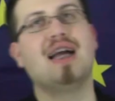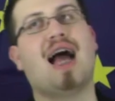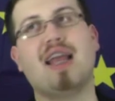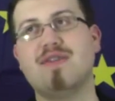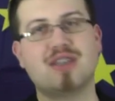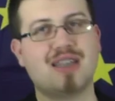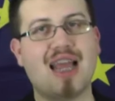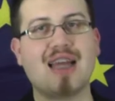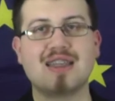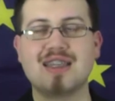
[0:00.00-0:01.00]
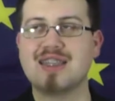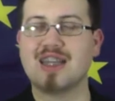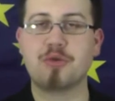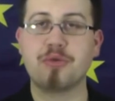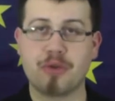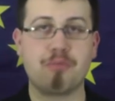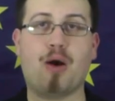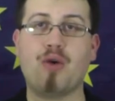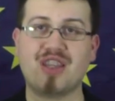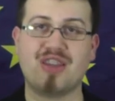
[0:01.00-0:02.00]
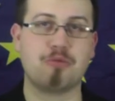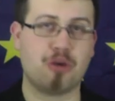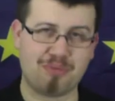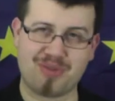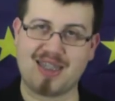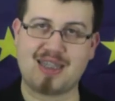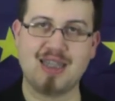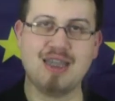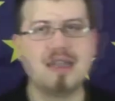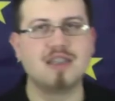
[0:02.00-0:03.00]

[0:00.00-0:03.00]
I have to say I disagree with both of them completely.